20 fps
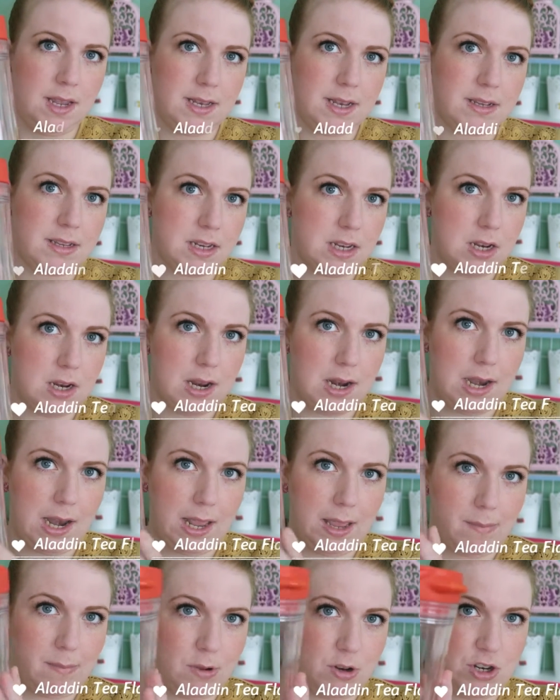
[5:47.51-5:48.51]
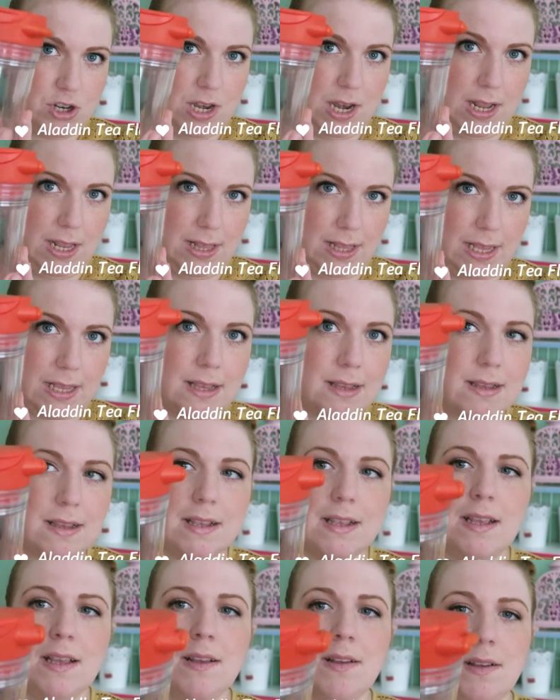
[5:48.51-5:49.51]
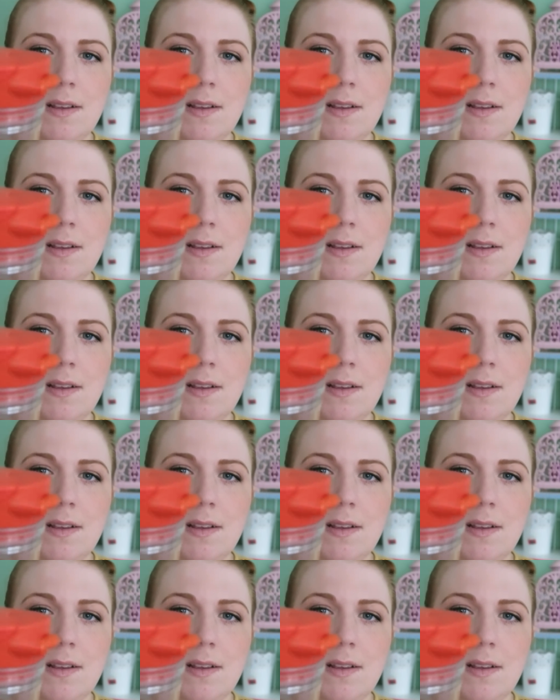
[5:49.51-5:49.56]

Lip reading: it doesn't look like much like this,